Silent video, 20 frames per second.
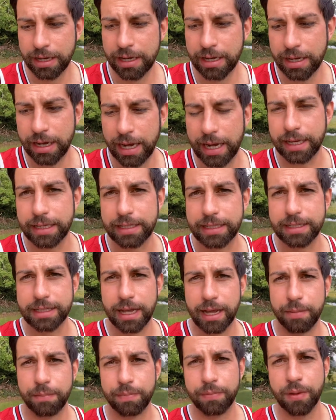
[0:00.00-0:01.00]
And
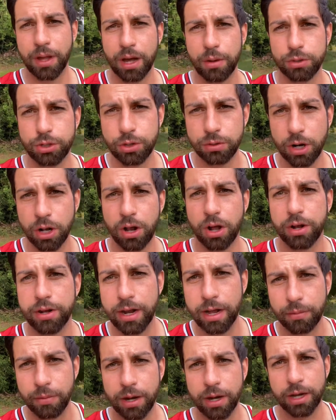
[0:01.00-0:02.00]
I was doing a lot of
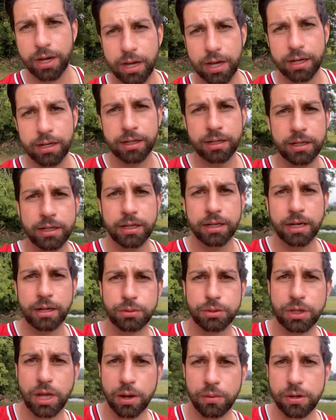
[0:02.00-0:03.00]
networking. I
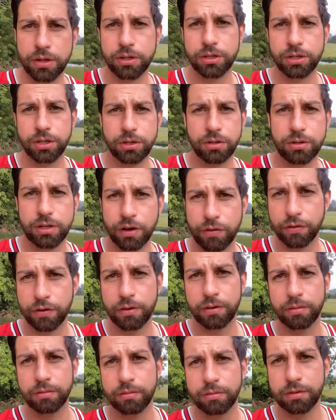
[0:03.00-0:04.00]
was going to
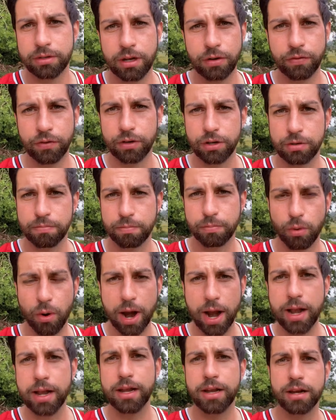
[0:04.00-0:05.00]
different
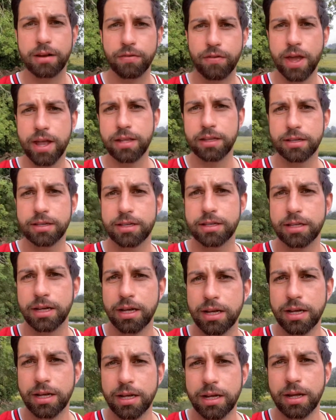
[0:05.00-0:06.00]
branded events.
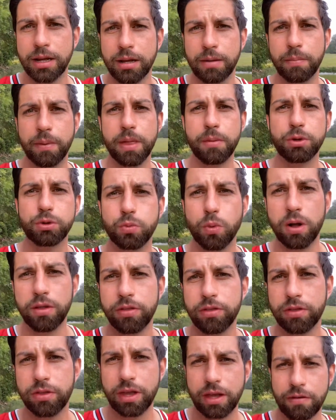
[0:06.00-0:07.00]
But there was
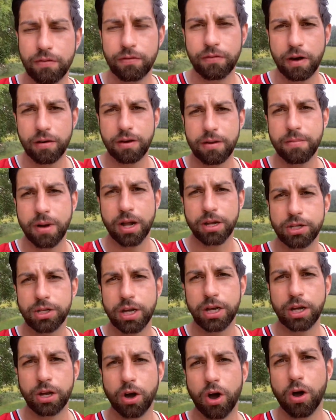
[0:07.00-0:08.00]
one thing very much
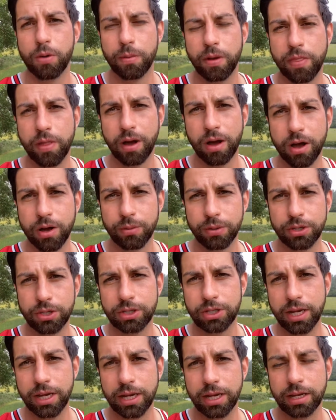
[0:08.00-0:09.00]
in common that I was
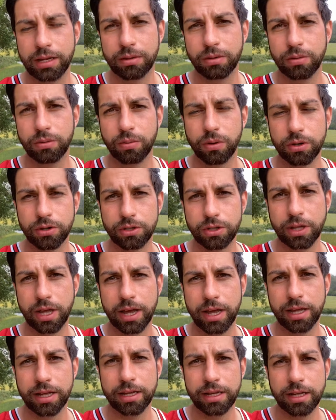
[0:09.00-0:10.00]
seeing, was
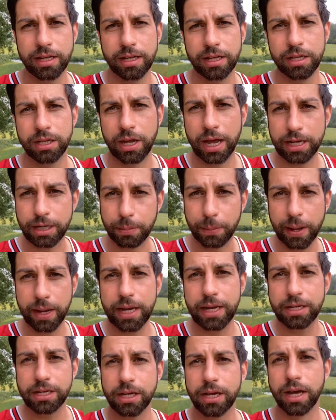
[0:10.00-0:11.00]
that you had to
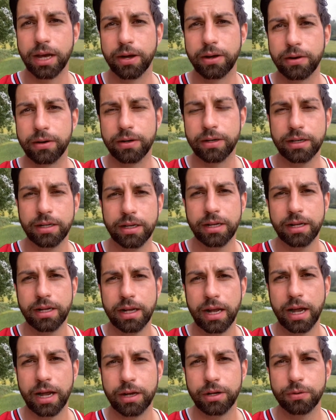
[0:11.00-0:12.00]
pay to go,
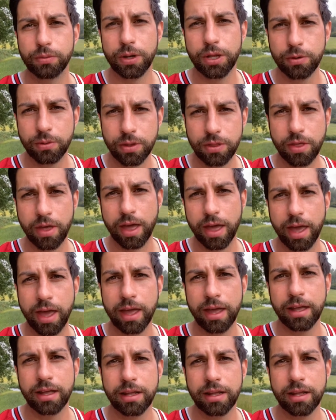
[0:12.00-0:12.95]
and when you were there,